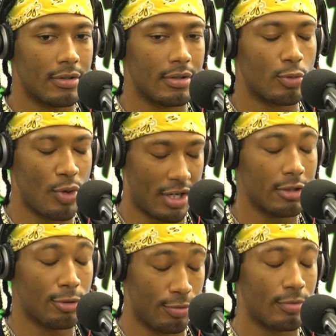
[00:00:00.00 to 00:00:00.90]

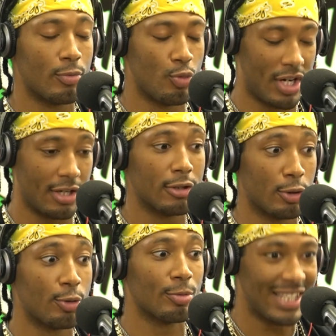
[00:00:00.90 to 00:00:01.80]

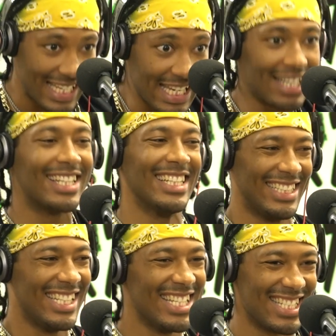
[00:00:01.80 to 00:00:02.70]
Regularly,
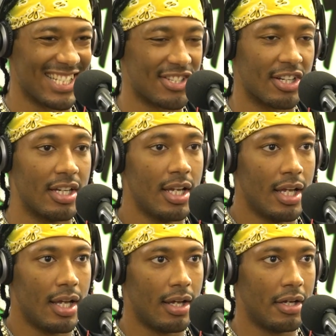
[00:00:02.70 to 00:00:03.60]
yeah, sorry.
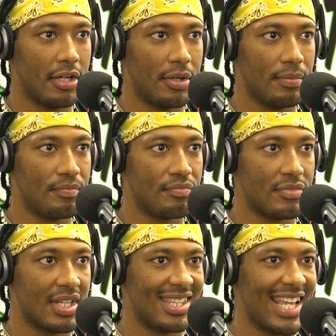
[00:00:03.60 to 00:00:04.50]

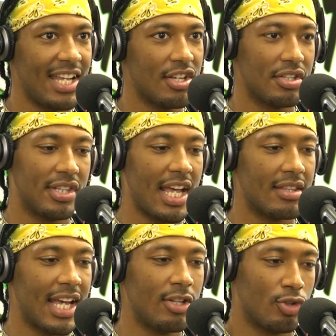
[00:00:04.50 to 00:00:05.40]
They
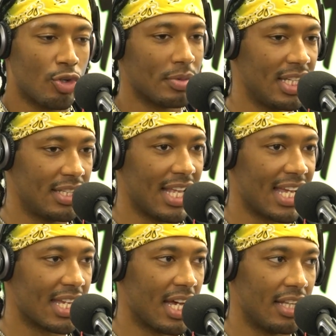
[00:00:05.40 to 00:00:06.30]
don't normally
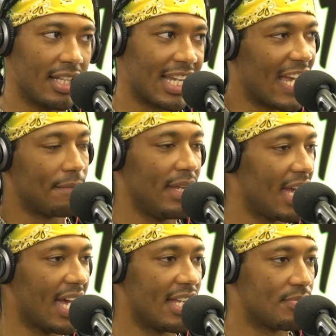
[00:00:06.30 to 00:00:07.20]
like have
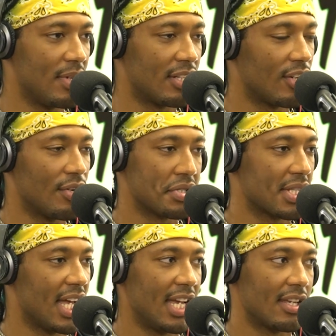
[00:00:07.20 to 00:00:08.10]
me as being a
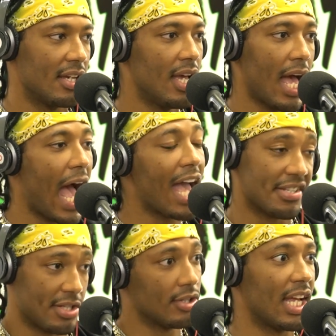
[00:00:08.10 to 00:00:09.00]
host. Like, I
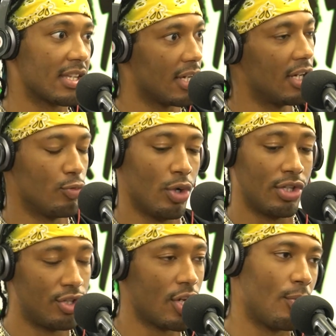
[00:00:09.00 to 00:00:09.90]
can still
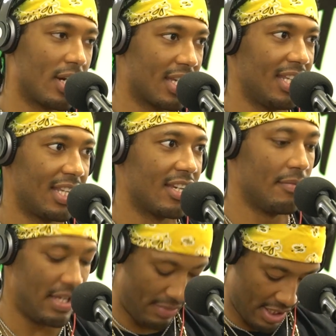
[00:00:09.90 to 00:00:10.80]
walk in and
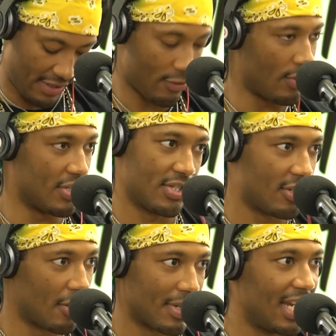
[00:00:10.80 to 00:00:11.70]
come in because, of course,
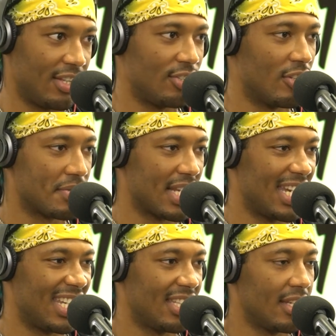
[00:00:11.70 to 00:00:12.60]
Turn Up Game. You know what I'm saying?